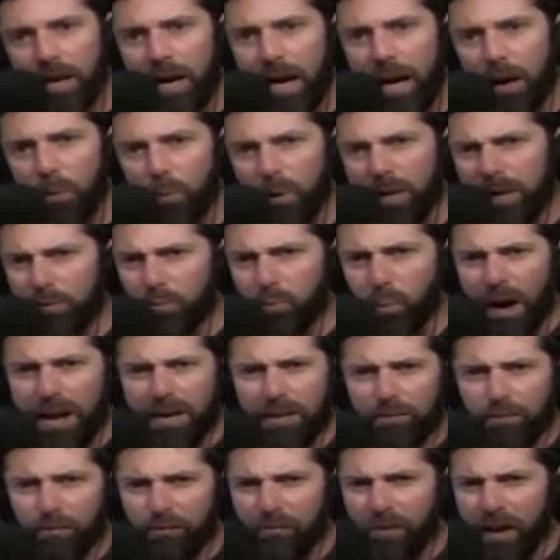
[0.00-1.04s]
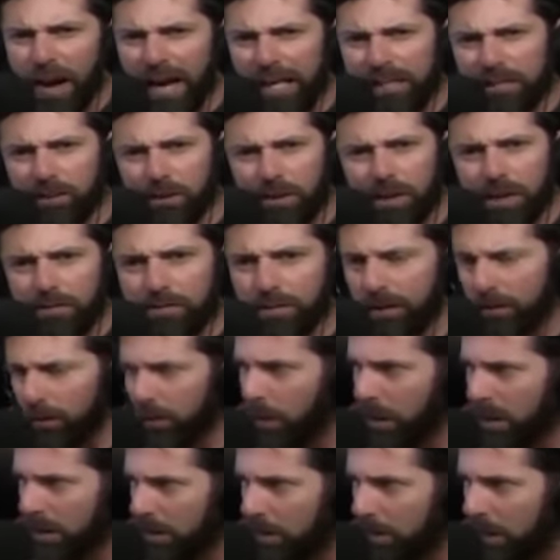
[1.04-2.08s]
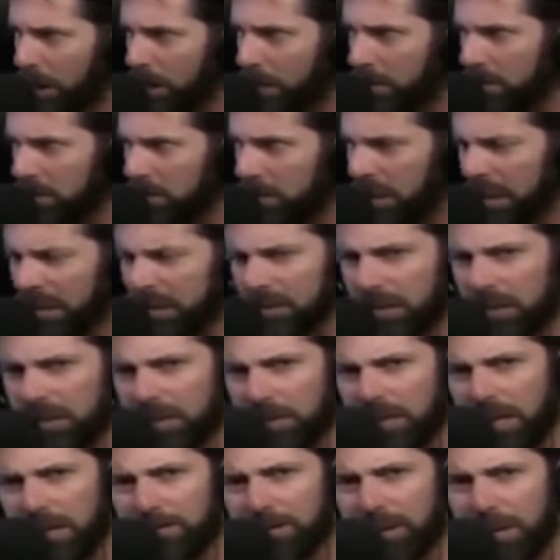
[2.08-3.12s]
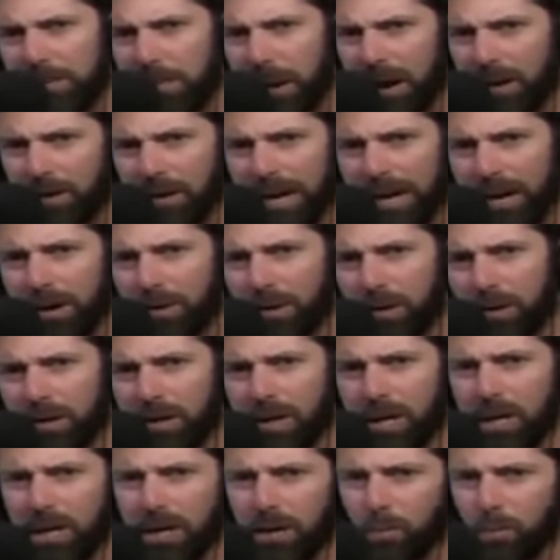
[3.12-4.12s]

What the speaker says: And we went faster than I've ever went in a boat, 60, 70 mile an hour.